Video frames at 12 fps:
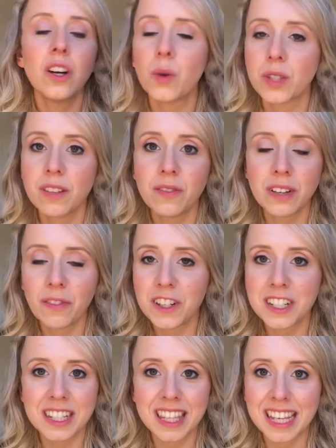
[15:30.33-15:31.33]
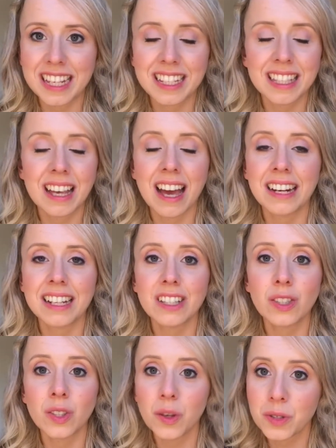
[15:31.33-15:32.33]
lots of different things, and it's
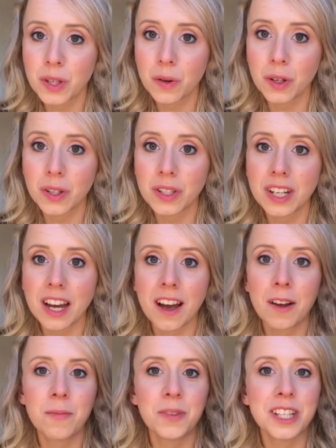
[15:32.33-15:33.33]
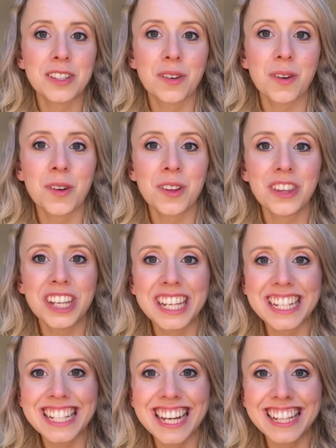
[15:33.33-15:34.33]
so, so good. These are all the
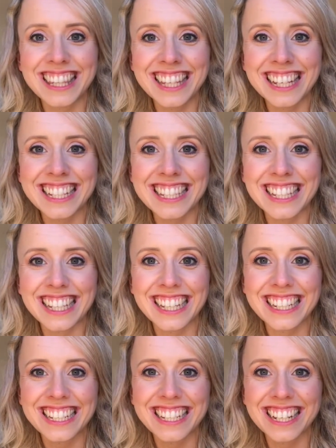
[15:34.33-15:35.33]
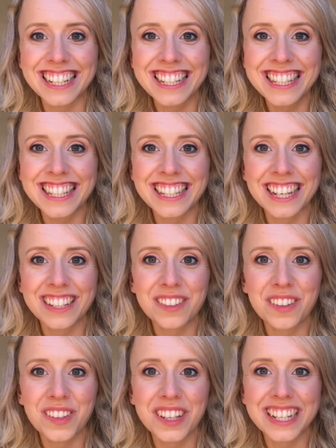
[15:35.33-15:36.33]
10 things it does. I don't
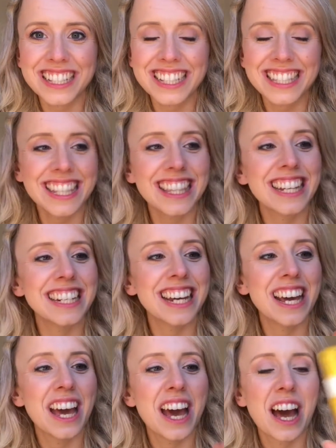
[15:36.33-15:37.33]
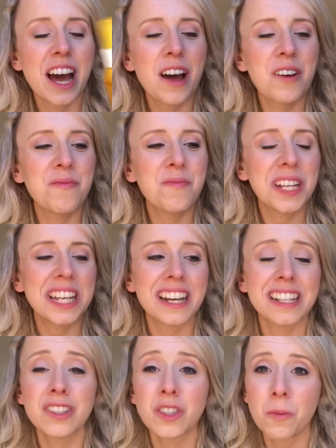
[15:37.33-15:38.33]
know if you guys can see that. But yeah,
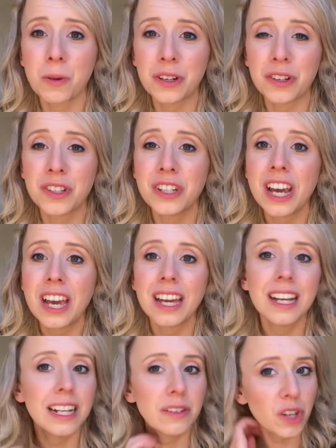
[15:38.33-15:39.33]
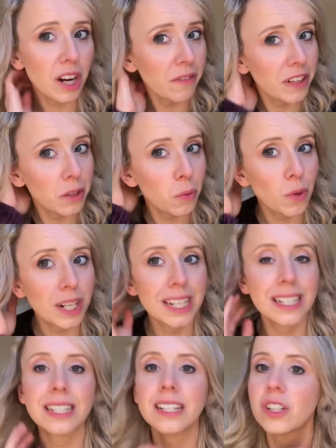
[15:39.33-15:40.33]
it's super good. It leaves your hair feeling really
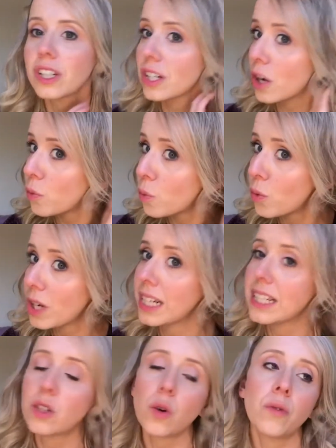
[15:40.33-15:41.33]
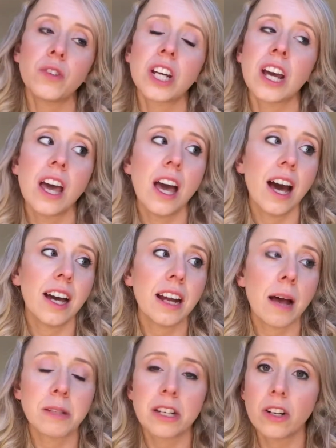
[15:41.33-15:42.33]
conditioned and really soft, and I
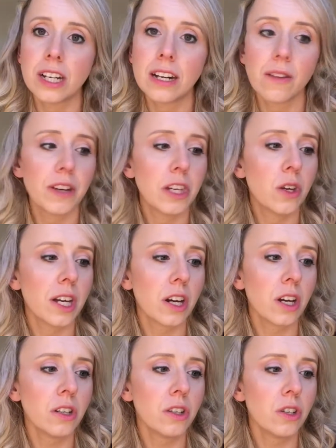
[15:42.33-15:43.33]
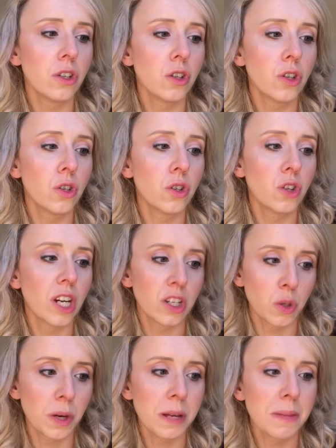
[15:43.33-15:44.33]
absolutely love it. You get
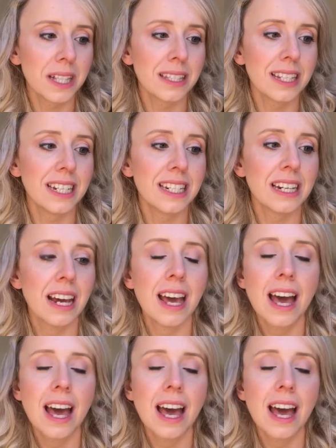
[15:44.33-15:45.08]
120 mils in it,